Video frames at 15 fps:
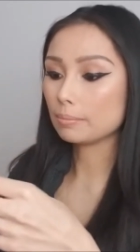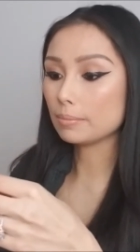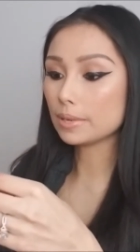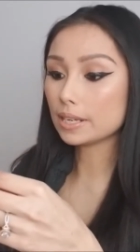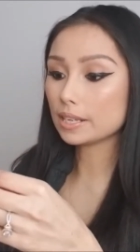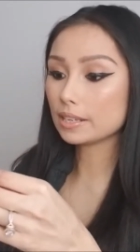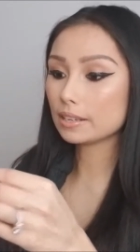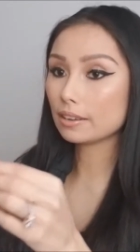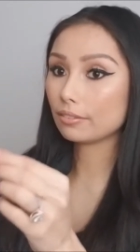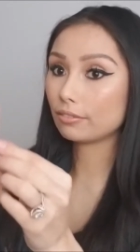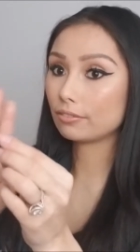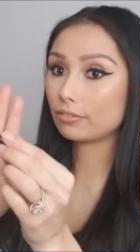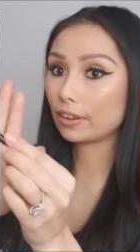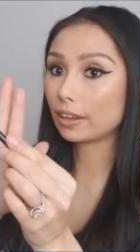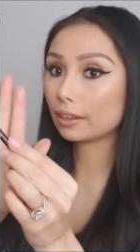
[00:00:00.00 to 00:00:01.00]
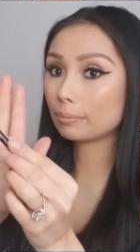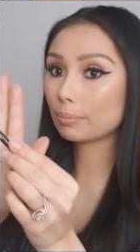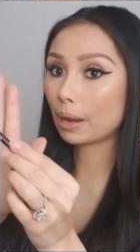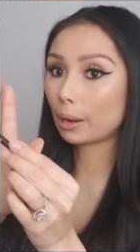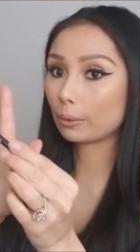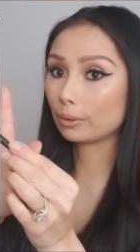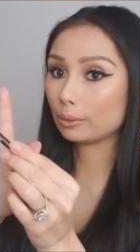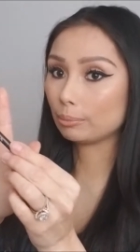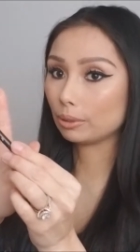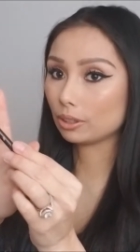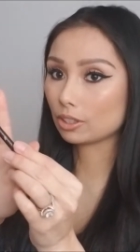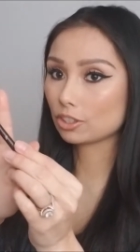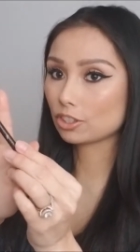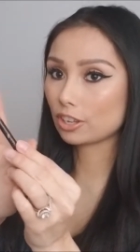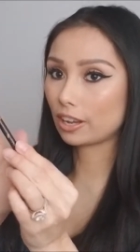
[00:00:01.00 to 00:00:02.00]
mini fan powder
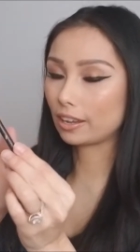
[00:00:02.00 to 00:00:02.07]
brush.